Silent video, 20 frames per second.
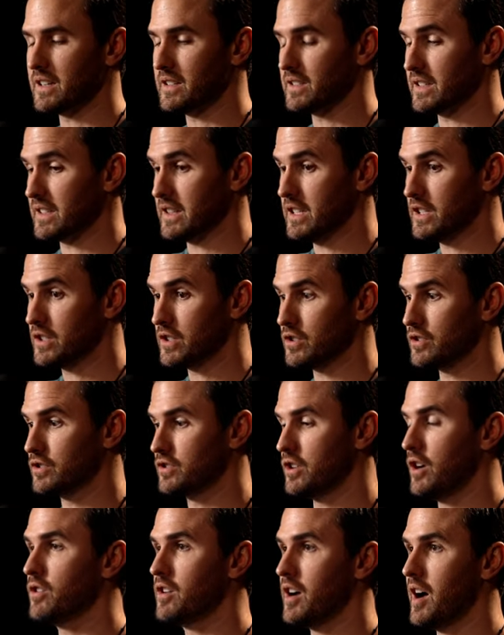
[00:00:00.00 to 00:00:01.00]
And I was like, this is
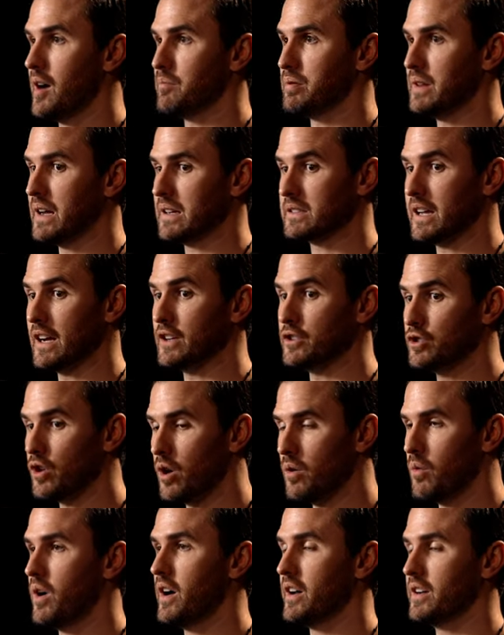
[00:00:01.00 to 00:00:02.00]
so complex. I
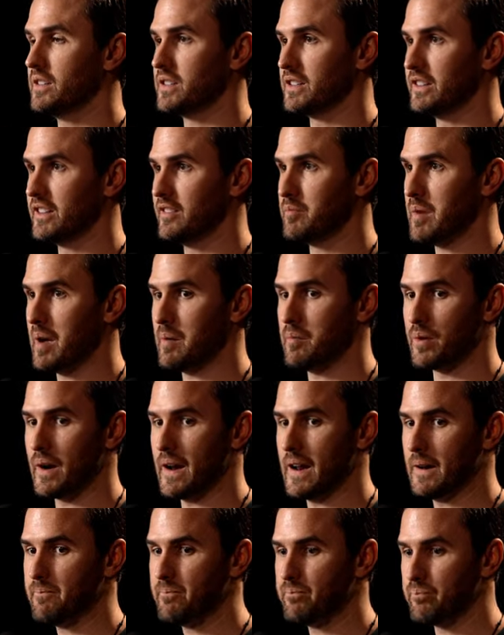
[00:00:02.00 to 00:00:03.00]
don't want it to leave my
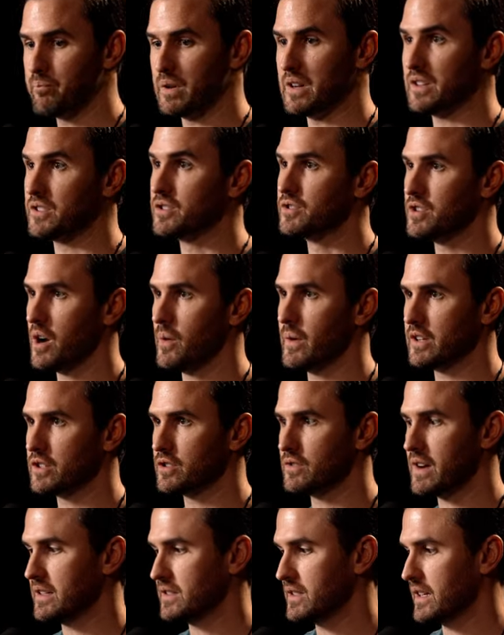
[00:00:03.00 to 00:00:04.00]
brain, but it's so
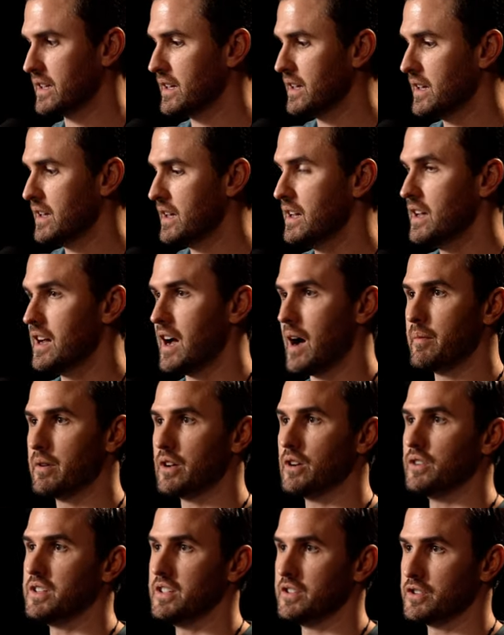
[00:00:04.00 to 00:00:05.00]
interesting. I'm going to
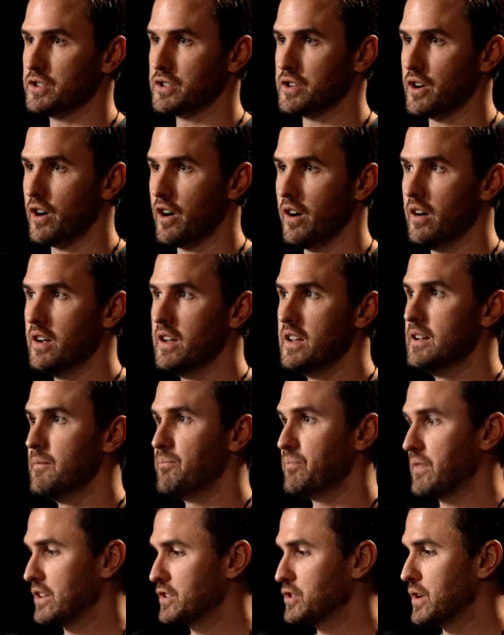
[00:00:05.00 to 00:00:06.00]
go teach it to her.
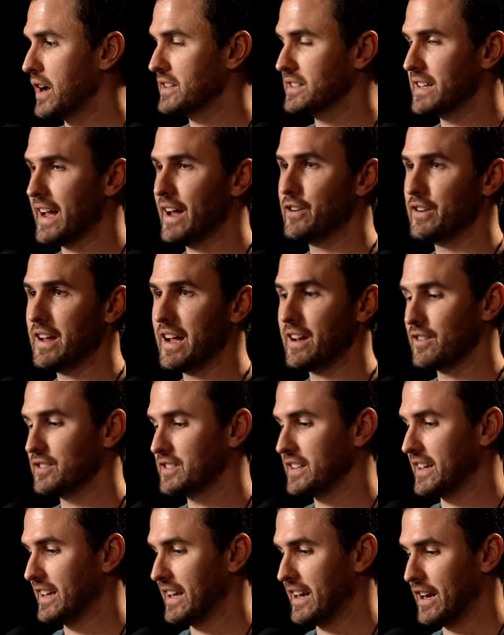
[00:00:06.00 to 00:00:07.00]
And so I sat her down. I was
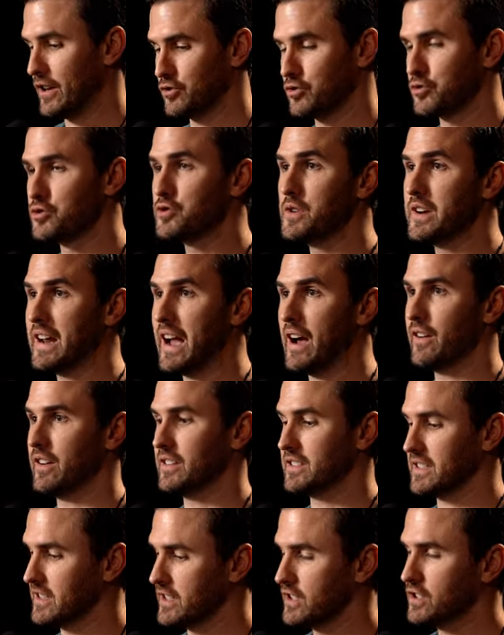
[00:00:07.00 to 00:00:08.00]
like, and I drew it out and I was
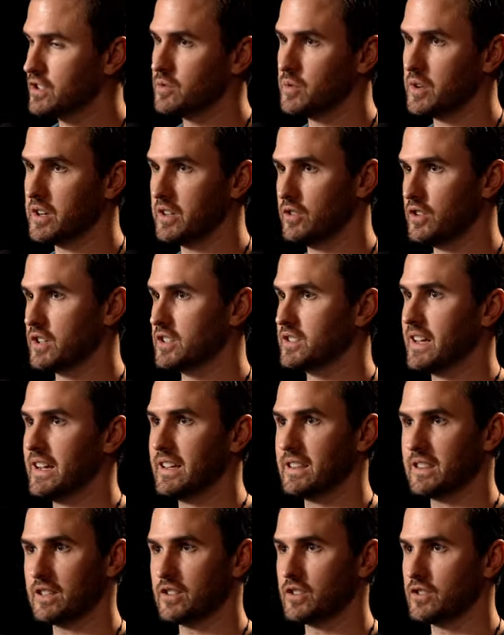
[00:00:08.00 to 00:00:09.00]
like, this is what it looks
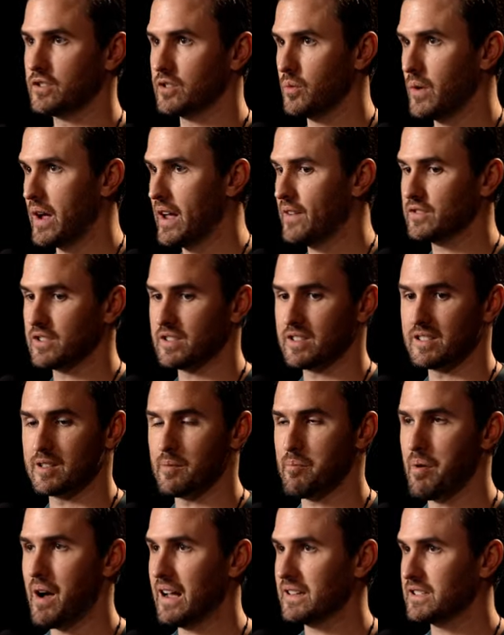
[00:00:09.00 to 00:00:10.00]
like. This is the waves. This is the
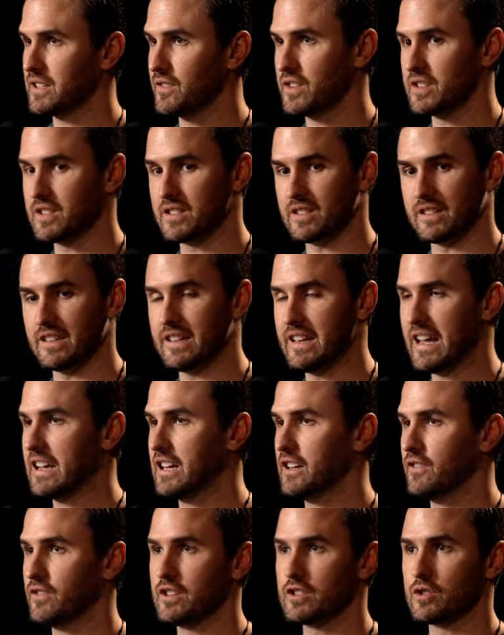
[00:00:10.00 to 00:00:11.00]
positive. This is the
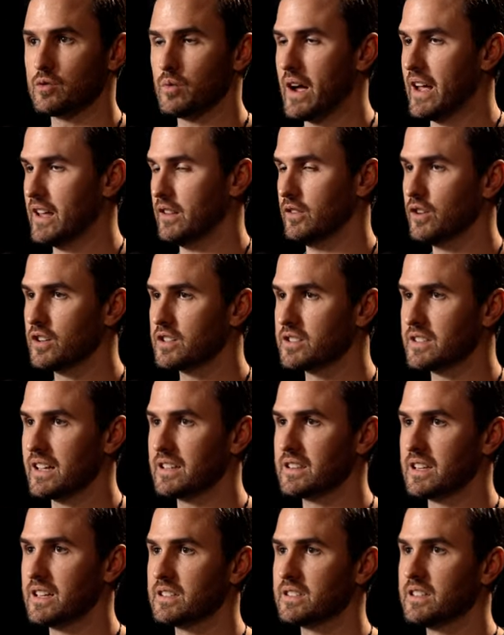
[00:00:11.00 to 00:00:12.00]
negative. This is why it looks like
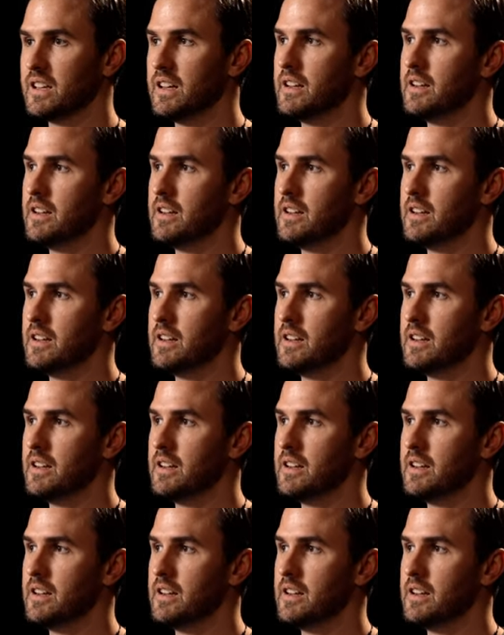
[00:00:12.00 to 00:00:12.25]
this.